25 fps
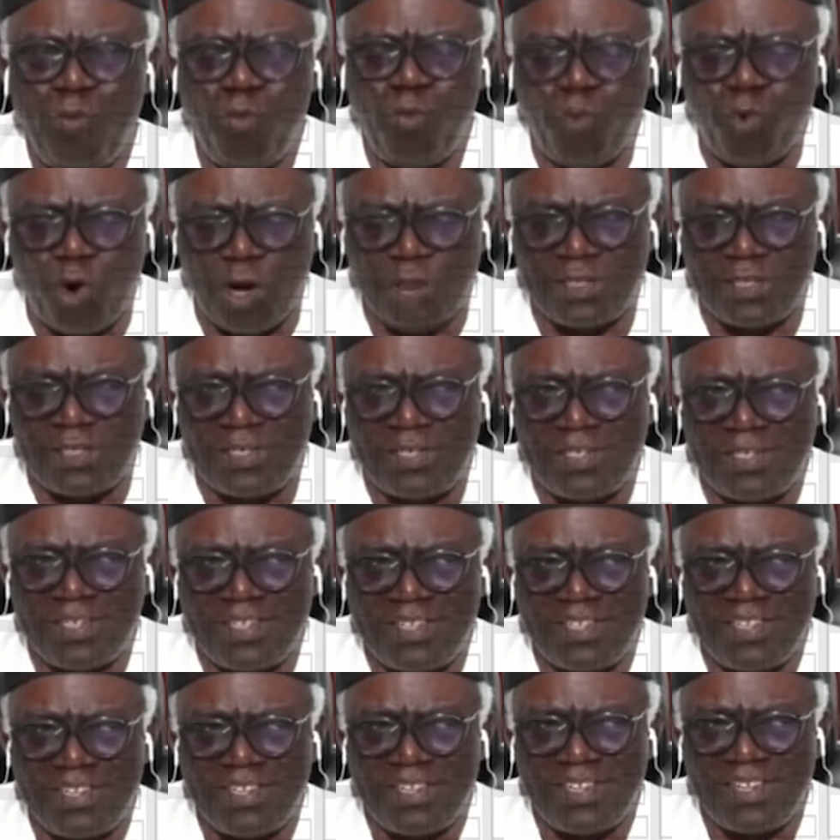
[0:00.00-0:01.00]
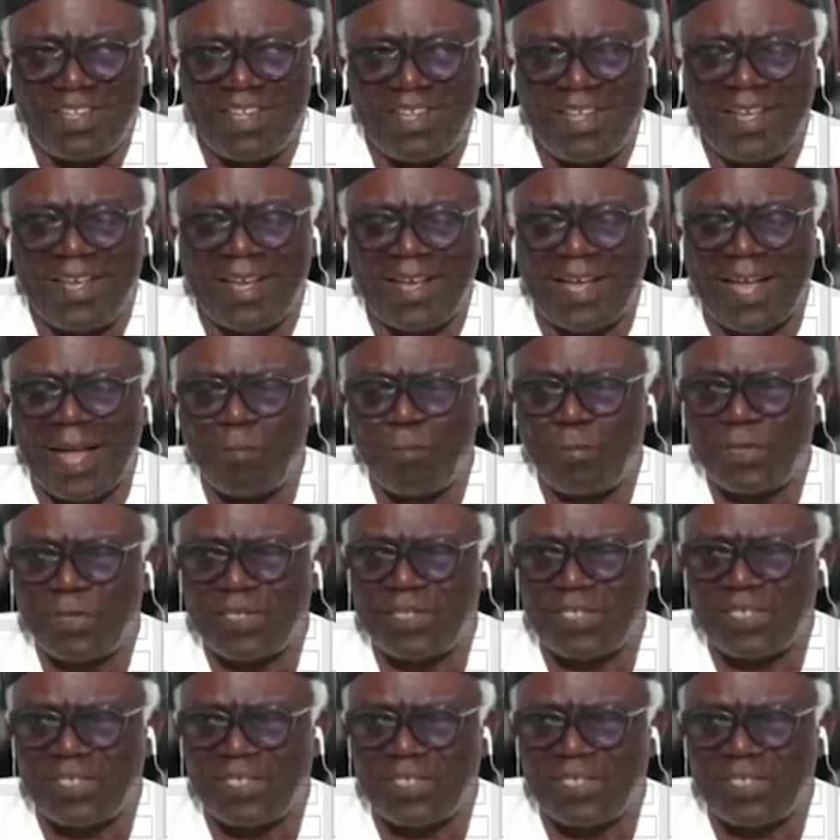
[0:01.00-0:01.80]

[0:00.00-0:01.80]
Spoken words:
what can be